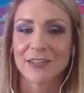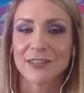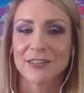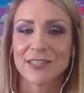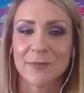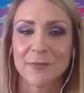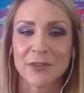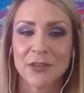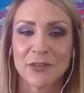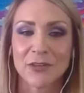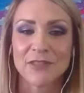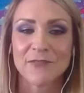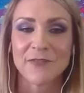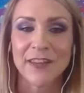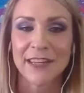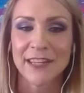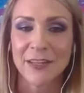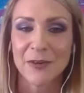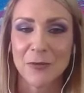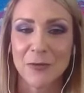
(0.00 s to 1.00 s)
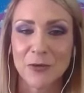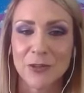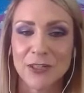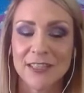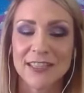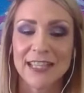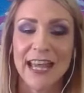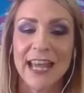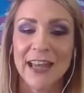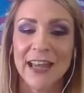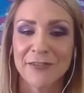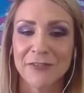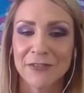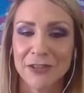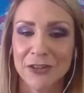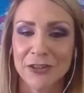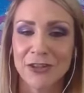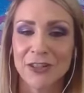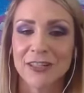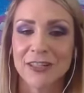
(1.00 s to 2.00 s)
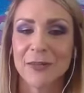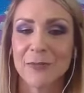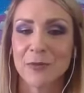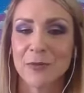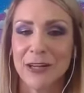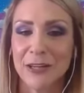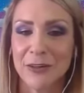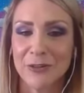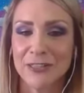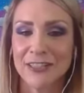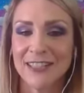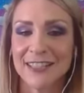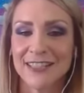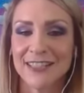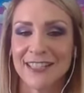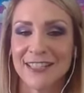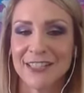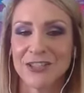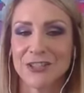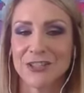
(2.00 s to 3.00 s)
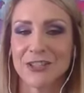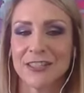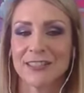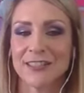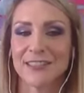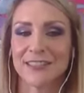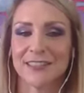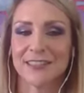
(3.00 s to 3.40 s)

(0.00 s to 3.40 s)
some of those funding awards after the prioritization